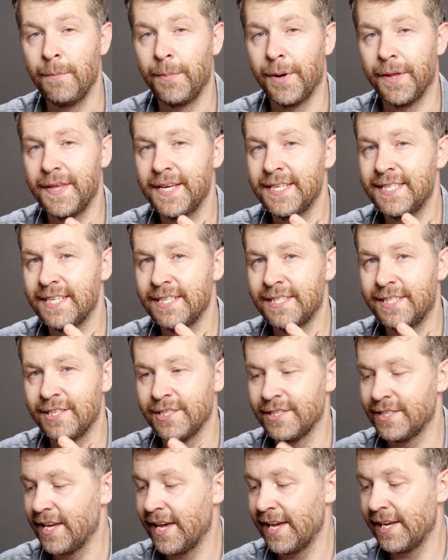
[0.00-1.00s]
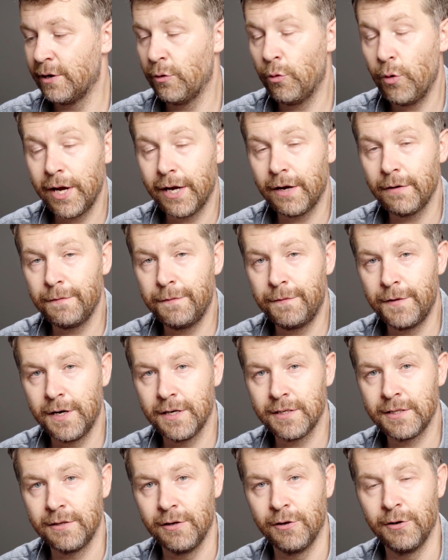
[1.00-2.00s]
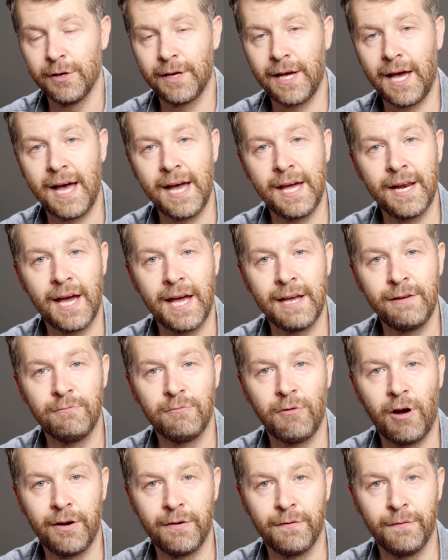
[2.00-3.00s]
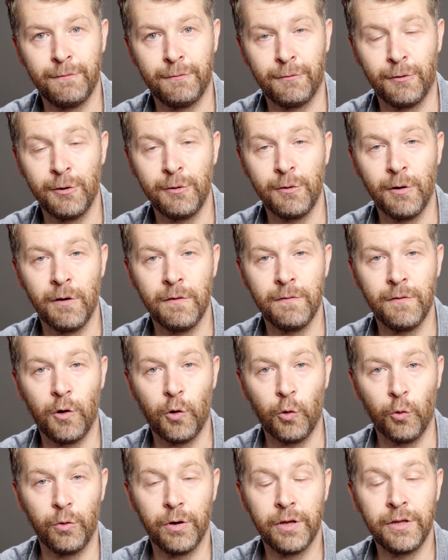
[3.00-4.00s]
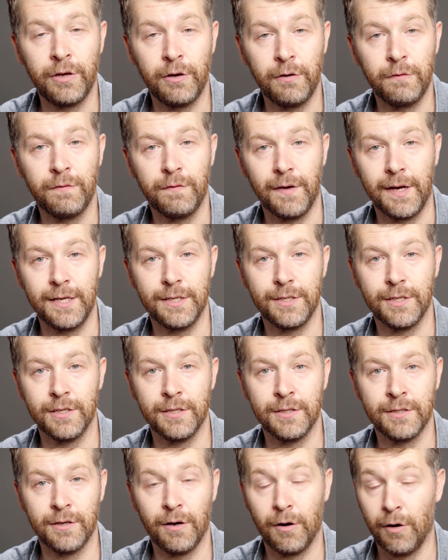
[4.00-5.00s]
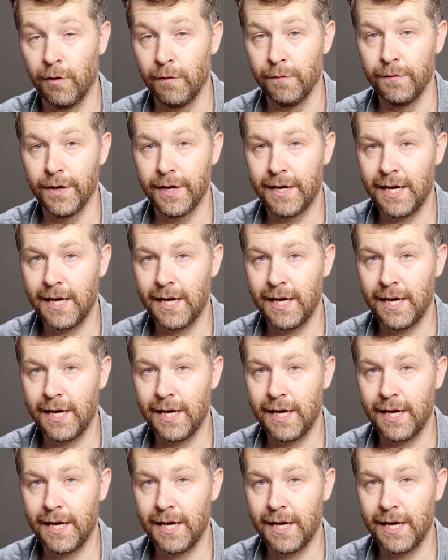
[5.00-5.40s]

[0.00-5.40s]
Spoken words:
But this is just a quick first look and a run through of all the new features of the